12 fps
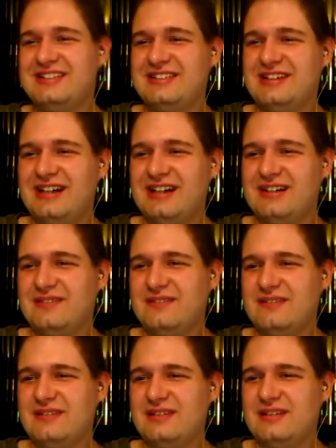to uh,
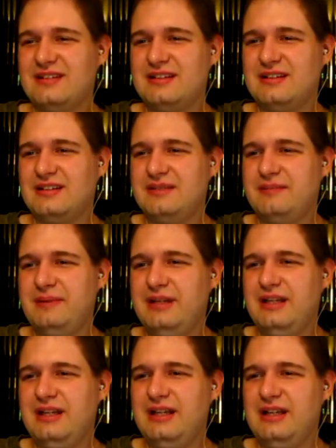
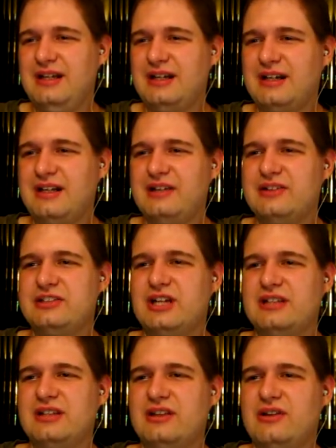be a clear
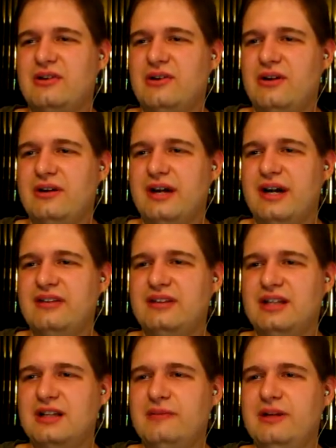shot to the hole. Yeah, I
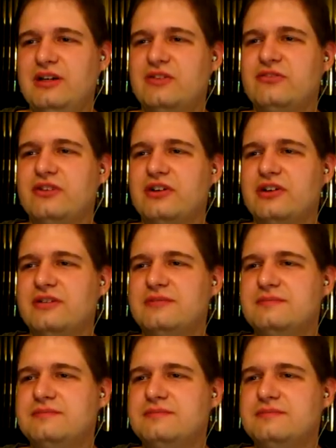think that'll be good for her.